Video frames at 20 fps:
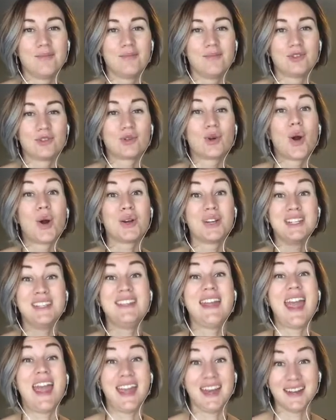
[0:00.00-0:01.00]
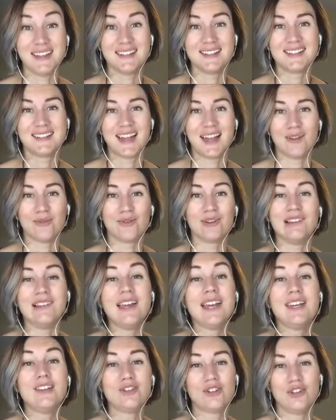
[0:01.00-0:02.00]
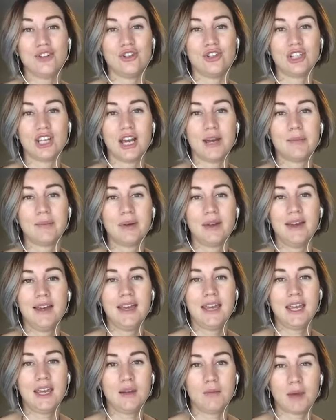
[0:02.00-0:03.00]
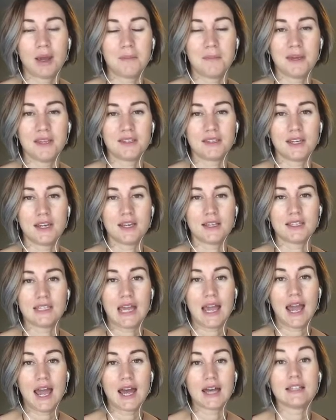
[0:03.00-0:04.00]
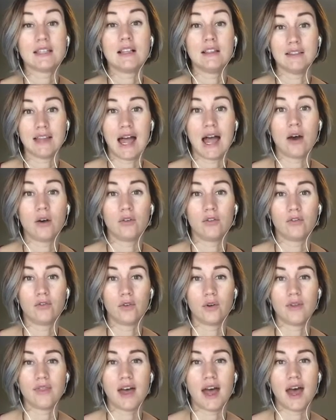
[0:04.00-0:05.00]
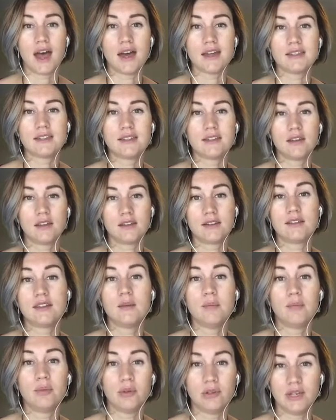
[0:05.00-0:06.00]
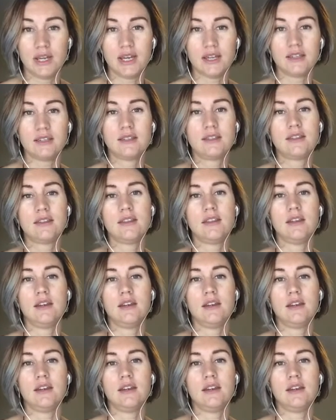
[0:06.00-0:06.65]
strong dance and relationship in my business has allowed for that simpleness,